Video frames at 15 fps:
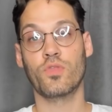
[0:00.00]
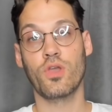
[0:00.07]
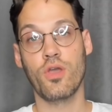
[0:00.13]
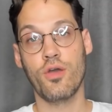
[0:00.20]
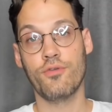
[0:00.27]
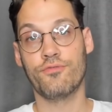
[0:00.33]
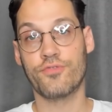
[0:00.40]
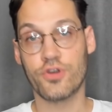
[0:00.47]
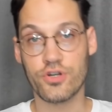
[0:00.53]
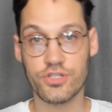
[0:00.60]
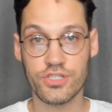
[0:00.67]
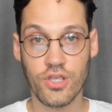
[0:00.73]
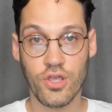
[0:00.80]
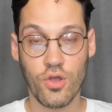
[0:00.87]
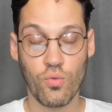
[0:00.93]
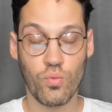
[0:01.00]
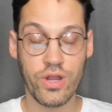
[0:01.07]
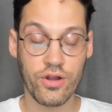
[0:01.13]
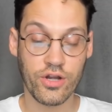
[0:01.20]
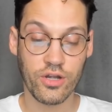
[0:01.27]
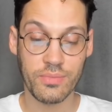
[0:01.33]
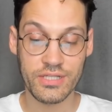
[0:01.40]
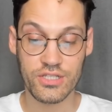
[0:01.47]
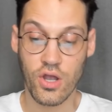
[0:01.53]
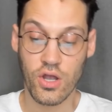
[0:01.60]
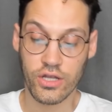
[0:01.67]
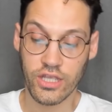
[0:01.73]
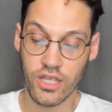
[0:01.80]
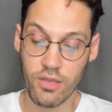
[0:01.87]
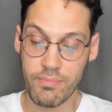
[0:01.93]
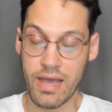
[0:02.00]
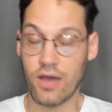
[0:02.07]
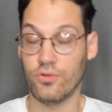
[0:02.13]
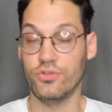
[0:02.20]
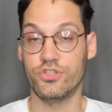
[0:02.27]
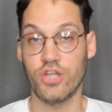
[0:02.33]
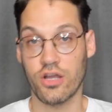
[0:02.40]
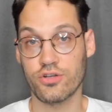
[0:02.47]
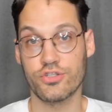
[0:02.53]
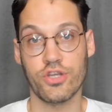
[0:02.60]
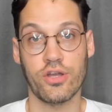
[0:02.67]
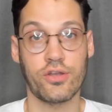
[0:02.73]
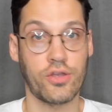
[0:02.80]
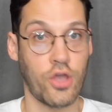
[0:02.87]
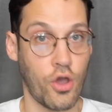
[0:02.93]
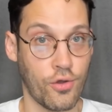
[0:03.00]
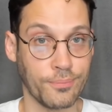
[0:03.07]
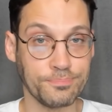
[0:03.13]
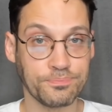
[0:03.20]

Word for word: First, we are going to be talking about DuckDuckGo.